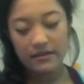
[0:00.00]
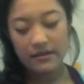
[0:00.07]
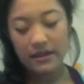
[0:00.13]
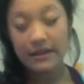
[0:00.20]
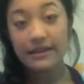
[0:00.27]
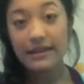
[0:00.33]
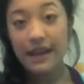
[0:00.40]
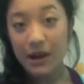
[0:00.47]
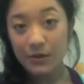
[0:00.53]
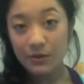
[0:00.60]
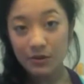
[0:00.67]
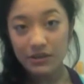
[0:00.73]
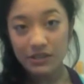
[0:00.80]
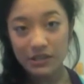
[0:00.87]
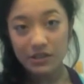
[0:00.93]
And now I'm
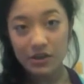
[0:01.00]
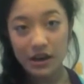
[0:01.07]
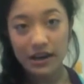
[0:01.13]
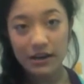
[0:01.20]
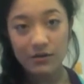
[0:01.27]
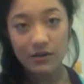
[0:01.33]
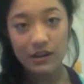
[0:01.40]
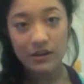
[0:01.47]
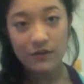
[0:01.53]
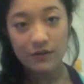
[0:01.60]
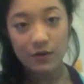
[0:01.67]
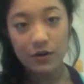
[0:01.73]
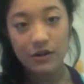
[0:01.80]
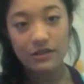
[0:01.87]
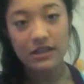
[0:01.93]
going to try and
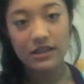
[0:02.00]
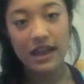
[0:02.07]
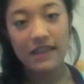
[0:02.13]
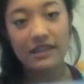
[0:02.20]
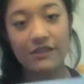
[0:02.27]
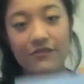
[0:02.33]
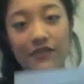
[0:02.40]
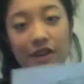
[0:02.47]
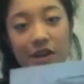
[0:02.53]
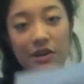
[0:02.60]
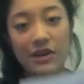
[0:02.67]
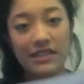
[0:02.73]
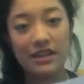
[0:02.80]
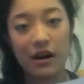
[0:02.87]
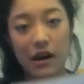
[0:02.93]
reinforce at the very
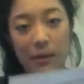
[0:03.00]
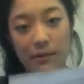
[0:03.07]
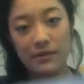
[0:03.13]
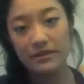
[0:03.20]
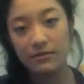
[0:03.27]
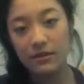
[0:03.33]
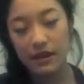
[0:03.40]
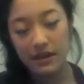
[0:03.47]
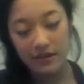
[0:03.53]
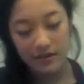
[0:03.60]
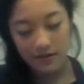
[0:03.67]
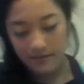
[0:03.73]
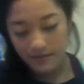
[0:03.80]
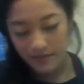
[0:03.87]
top as well.